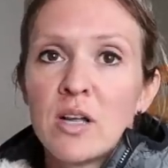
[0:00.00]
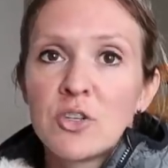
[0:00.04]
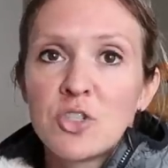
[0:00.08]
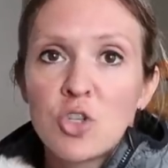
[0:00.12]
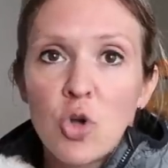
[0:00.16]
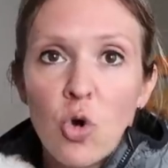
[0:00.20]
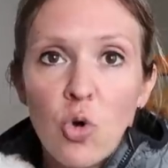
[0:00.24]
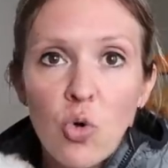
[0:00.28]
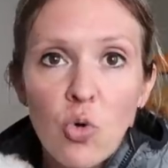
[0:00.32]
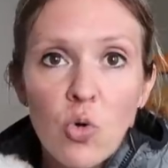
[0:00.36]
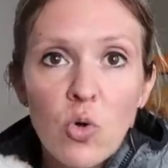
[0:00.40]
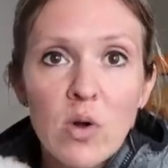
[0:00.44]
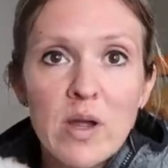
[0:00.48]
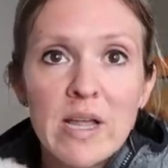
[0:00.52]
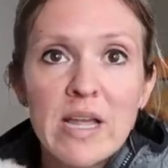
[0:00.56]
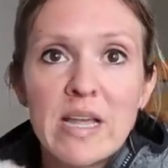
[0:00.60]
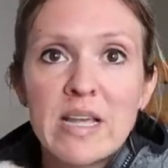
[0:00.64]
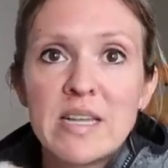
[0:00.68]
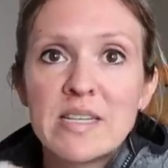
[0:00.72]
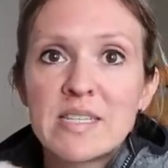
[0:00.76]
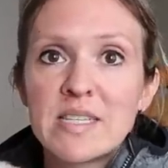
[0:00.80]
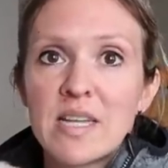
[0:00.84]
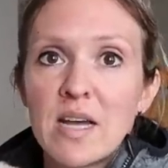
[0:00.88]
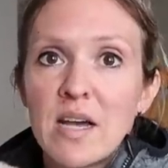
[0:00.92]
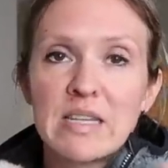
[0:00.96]

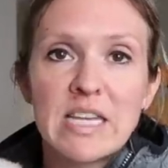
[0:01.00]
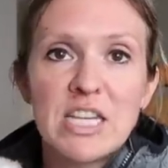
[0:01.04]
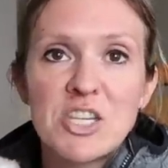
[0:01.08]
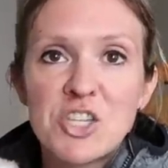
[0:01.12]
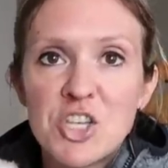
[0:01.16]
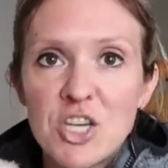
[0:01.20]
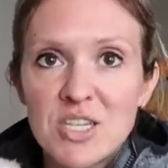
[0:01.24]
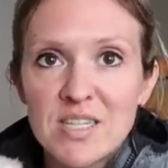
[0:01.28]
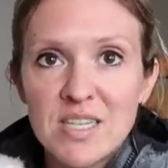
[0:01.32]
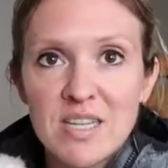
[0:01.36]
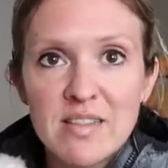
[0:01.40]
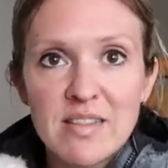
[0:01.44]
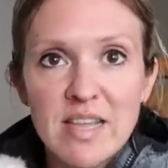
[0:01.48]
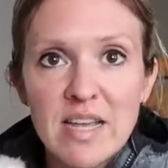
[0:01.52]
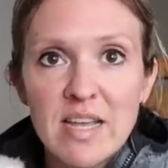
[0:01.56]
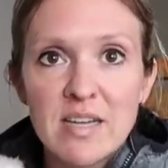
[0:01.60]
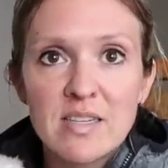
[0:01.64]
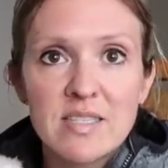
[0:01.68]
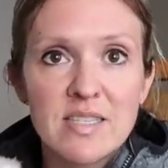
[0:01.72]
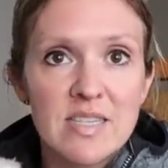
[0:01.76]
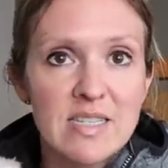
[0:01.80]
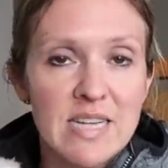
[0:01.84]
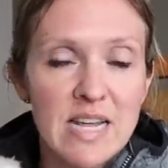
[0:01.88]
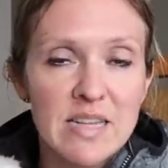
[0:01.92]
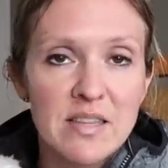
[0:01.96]
toys, leashes, and
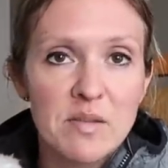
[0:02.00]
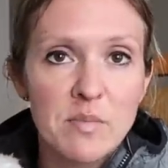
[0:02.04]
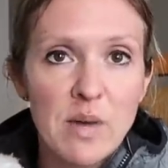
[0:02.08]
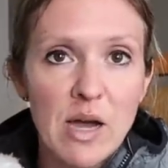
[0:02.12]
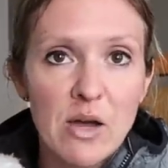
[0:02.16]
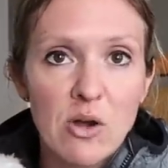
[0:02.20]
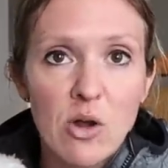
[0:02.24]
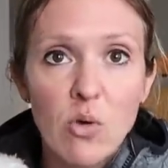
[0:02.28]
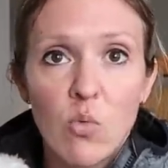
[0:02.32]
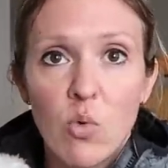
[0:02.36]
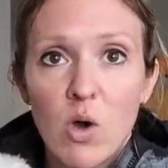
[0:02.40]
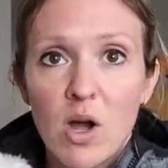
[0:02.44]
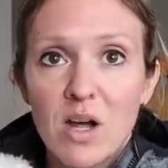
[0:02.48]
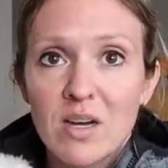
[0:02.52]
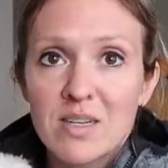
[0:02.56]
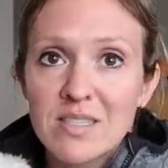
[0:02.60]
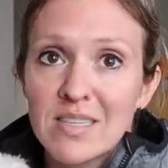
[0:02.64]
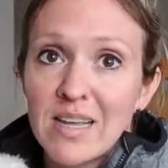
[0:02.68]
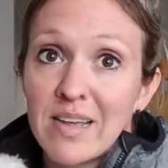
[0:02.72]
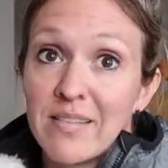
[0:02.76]
things to take them out on walks.